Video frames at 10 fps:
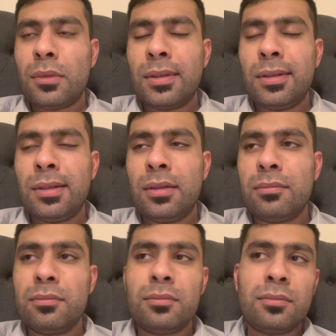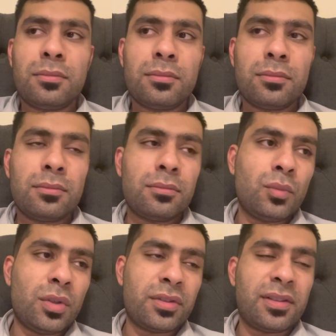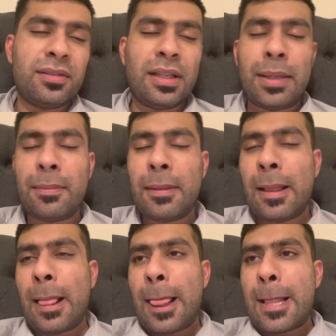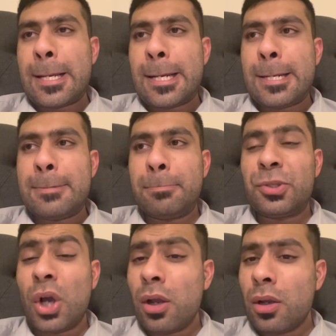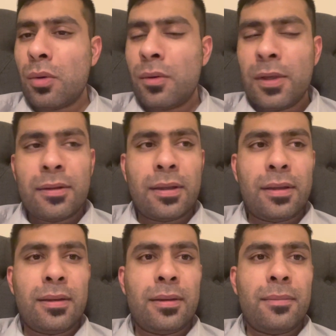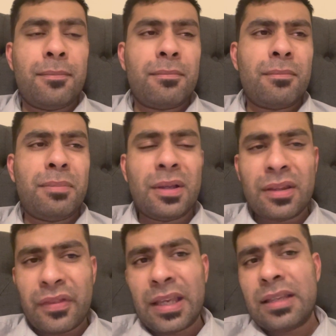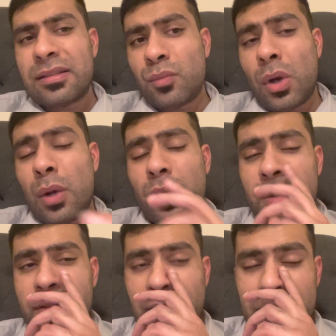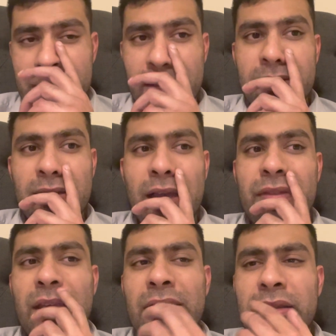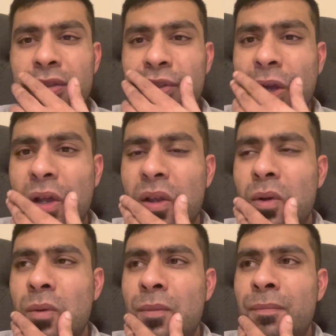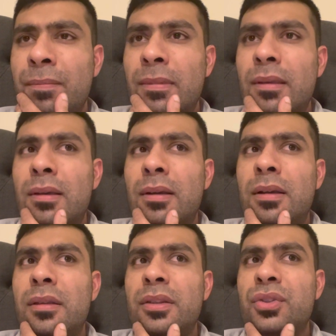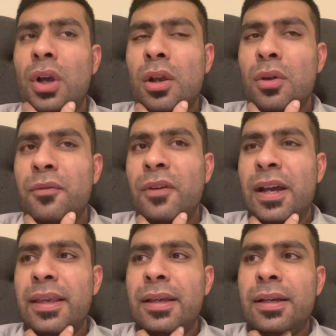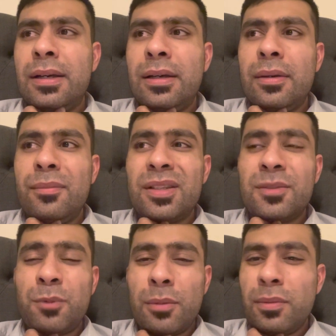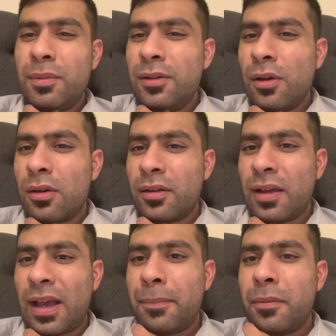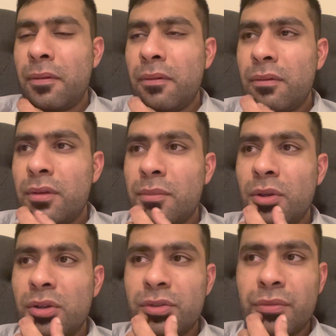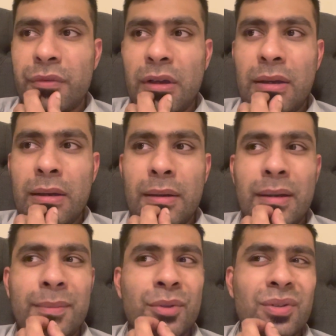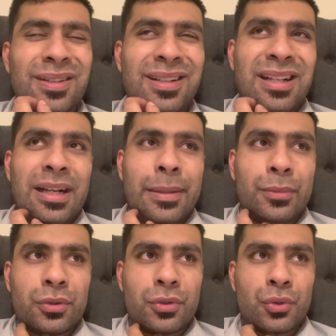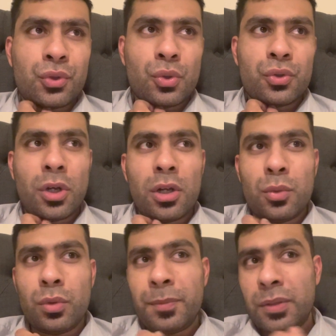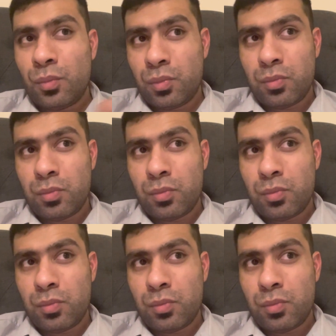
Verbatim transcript: um what's his name um Charlo. Um, but the thing is, what I want to say is this: I think the Charlo uh, the Charlo fight um is probably not going to happen. To be honest with you, I, I'm not I'm not so sure Charlo would be